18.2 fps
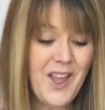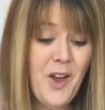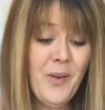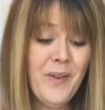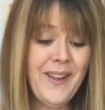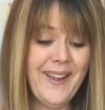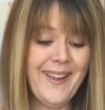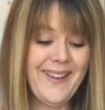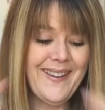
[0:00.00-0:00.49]

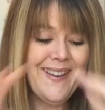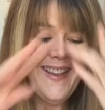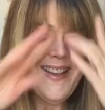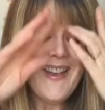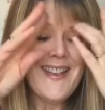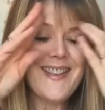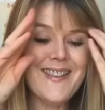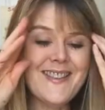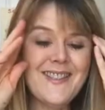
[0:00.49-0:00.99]
okay.
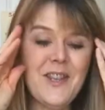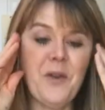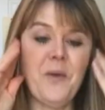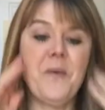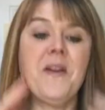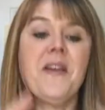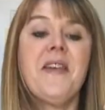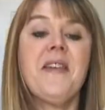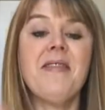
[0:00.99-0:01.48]
So
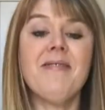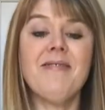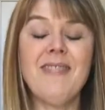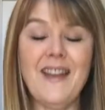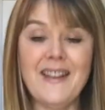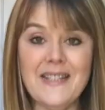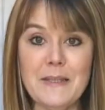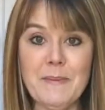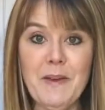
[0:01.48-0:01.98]

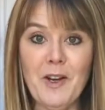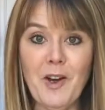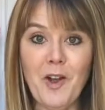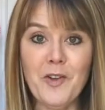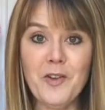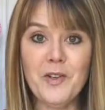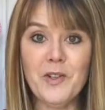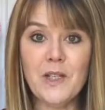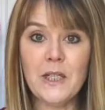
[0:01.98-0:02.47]
that's about
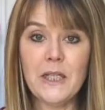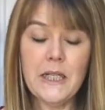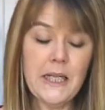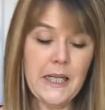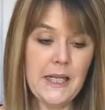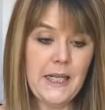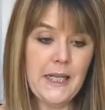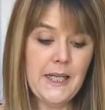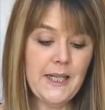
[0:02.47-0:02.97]
all you're gonna
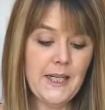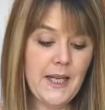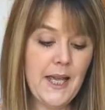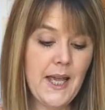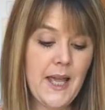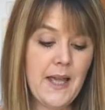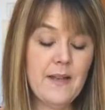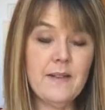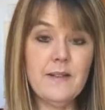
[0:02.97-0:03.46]
need,
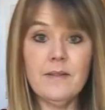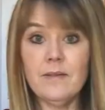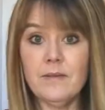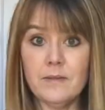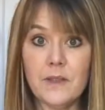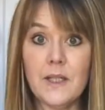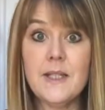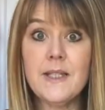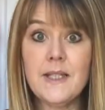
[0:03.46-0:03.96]
and
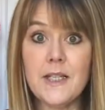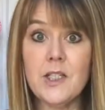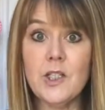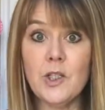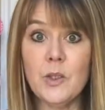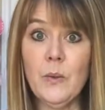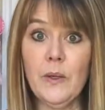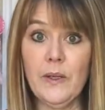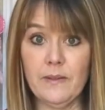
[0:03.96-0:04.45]
let's get
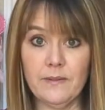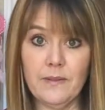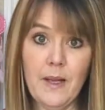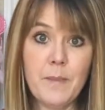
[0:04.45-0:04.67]
to it.